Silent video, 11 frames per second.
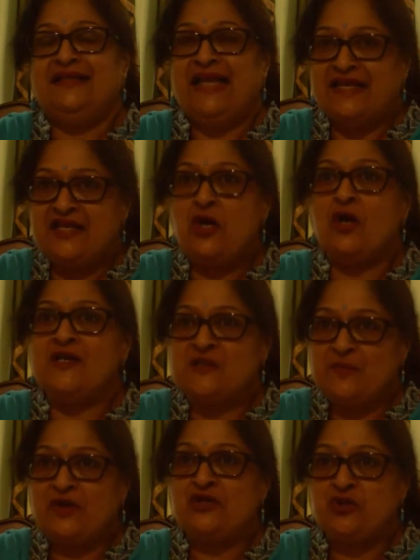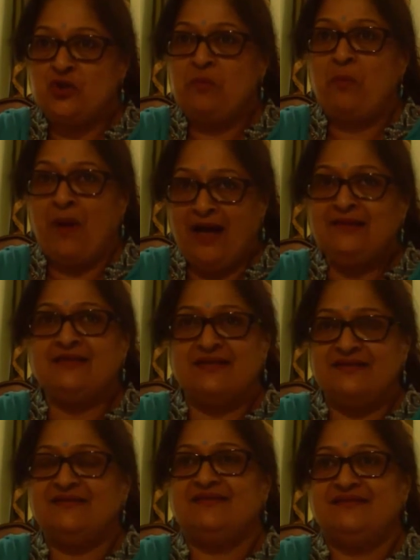getting on a spiritual path,